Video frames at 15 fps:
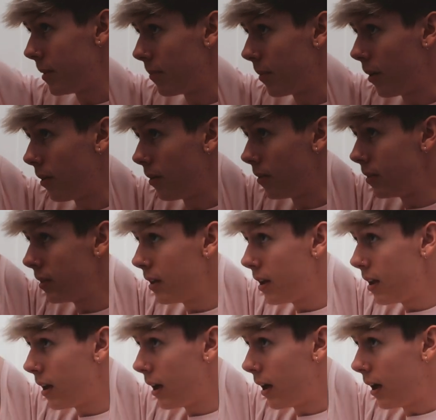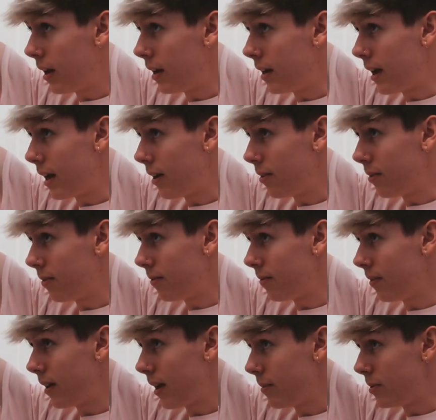being bald, and now
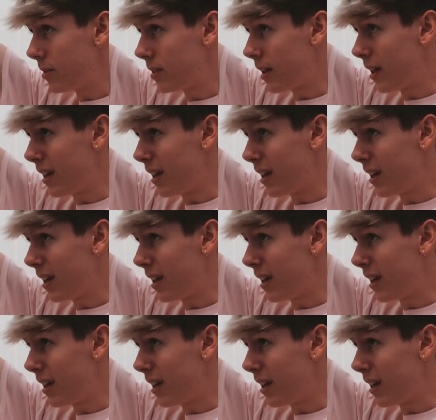I'm just